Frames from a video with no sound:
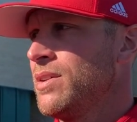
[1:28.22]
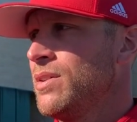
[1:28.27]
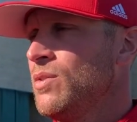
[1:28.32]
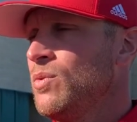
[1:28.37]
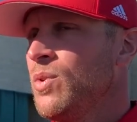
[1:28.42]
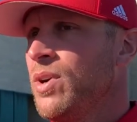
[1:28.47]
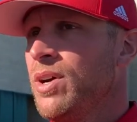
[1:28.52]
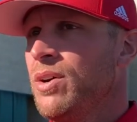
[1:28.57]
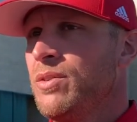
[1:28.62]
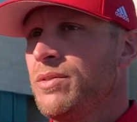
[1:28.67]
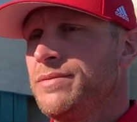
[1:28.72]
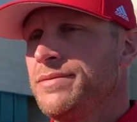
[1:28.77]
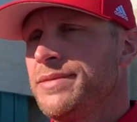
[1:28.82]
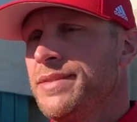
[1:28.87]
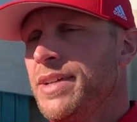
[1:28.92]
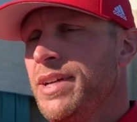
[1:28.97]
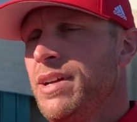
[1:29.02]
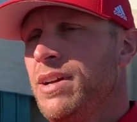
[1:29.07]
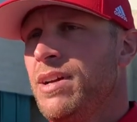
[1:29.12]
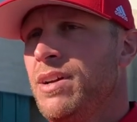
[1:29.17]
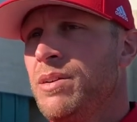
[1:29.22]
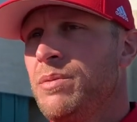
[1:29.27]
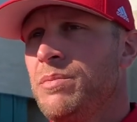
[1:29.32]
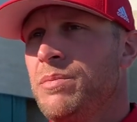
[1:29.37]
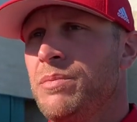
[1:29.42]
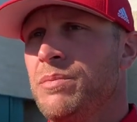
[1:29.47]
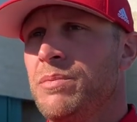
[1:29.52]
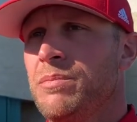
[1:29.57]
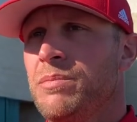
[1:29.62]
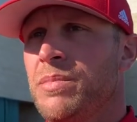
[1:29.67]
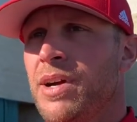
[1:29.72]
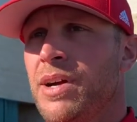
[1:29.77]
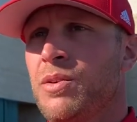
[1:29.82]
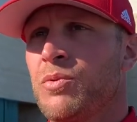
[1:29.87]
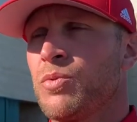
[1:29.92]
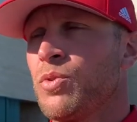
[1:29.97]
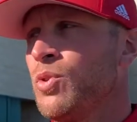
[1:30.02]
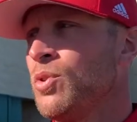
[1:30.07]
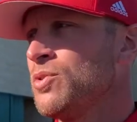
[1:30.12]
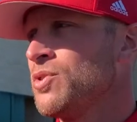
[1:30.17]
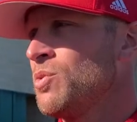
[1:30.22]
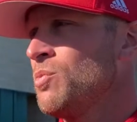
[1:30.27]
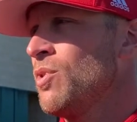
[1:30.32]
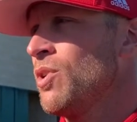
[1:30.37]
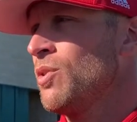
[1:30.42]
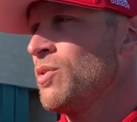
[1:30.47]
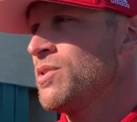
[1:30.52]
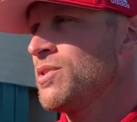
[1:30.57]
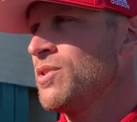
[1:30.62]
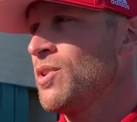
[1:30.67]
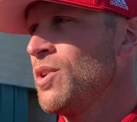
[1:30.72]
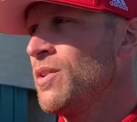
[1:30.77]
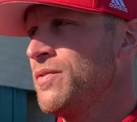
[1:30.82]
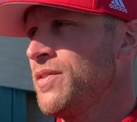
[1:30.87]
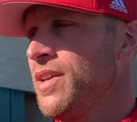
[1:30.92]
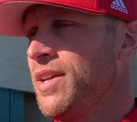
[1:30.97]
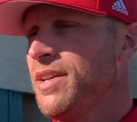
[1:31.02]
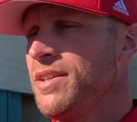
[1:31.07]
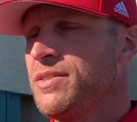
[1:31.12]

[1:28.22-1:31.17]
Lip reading: Well, by rule, tomorrow is an off day,